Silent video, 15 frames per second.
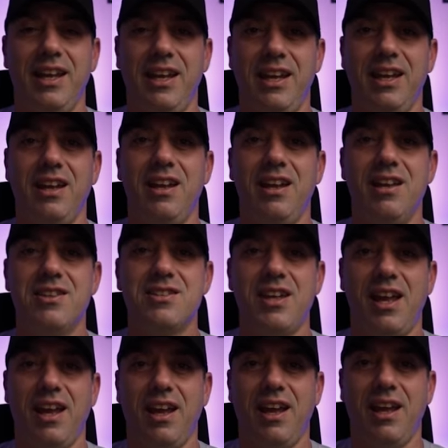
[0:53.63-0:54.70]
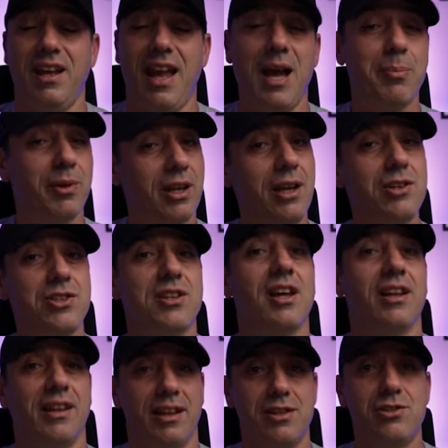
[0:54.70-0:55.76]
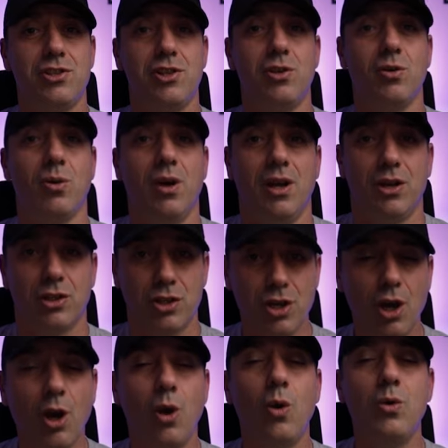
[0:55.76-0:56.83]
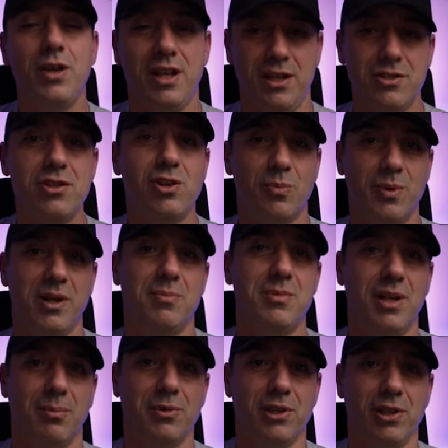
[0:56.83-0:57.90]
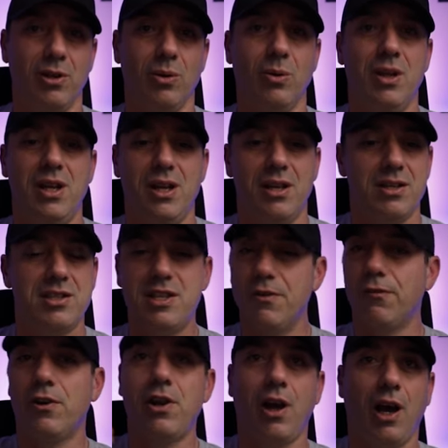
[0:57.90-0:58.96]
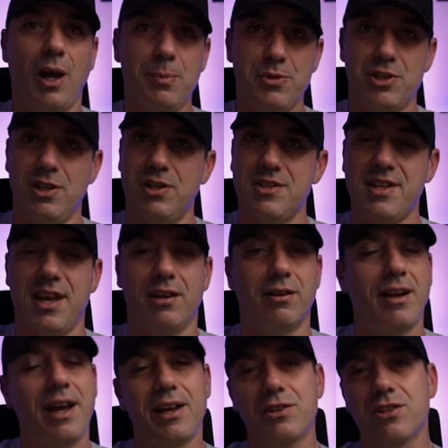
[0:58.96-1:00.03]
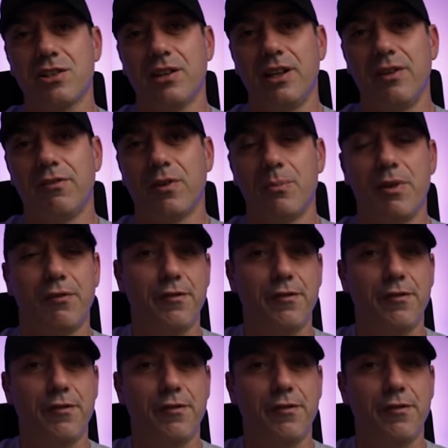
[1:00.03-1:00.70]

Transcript: It is a application that lets you code into your BMW different options that are actually from the